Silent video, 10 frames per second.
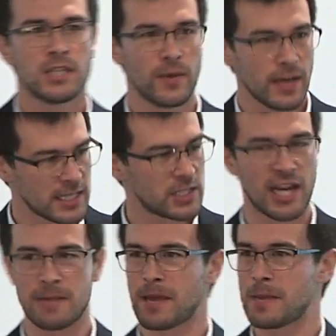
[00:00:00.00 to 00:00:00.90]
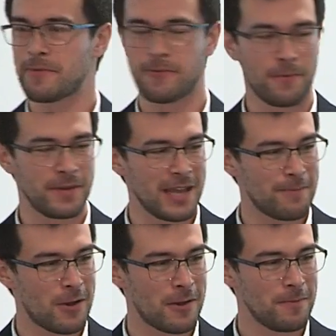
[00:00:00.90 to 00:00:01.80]
So another study being performed
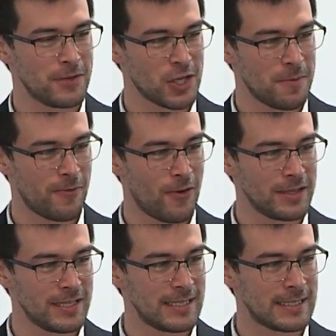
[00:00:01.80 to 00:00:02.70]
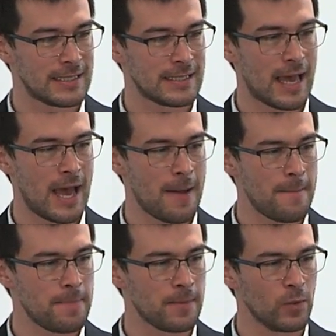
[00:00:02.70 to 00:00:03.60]
here by my supervisors,
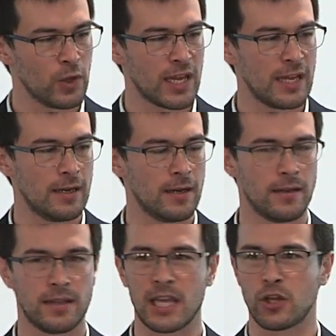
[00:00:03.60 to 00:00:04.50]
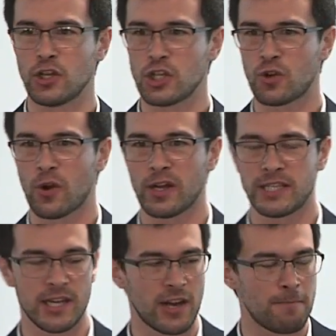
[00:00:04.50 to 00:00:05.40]
um, looking at the inclusion
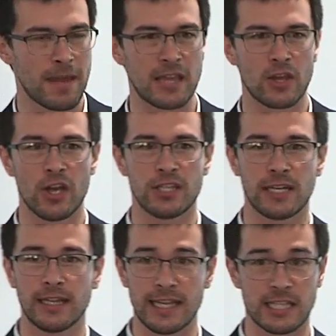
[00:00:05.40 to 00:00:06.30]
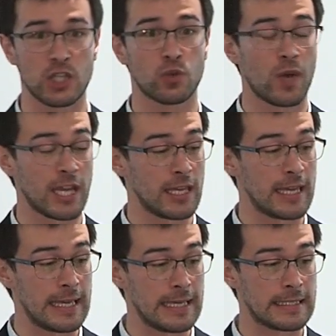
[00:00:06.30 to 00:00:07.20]
criteria being those that are less than 20
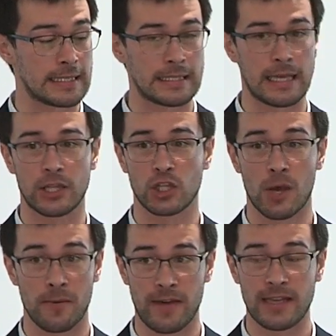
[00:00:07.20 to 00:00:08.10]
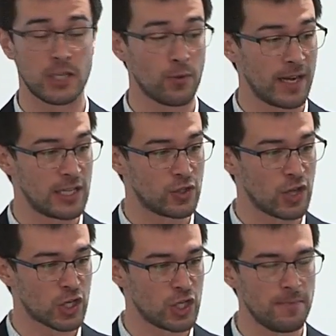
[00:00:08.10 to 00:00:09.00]
years at the time of ACL
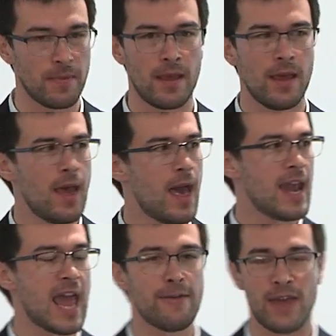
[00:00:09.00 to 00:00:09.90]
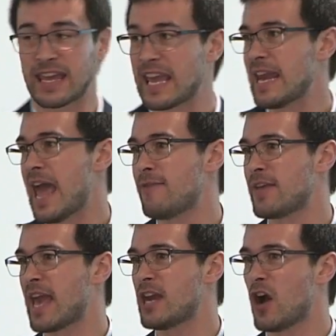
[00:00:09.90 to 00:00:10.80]
reconstruction and have, again
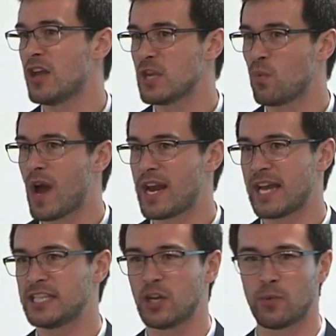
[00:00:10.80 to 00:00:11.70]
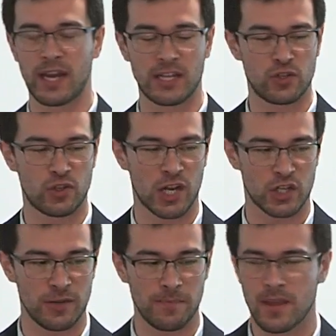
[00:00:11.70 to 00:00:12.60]
having had only one ACL
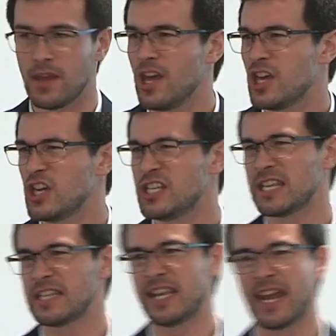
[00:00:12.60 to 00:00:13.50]
reconstruction using the